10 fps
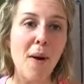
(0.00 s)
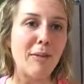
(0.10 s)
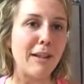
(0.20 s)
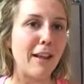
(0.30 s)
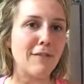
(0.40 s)
I
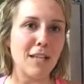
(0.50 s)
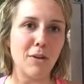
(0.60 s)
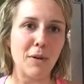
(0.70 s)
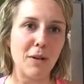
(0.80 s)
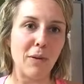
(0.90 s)
would love to hear
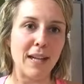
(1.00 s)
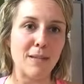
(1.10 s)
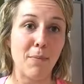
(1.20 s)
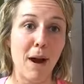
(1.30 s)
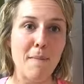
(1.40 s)
what you like to
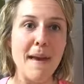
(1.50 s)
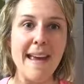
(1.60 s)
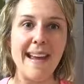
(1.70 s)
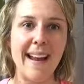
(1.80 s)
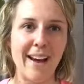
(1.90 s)
prep
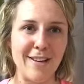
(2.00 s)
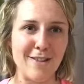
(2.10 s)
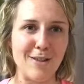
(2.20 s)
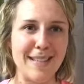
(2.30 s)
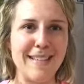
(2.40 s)
and how you do it.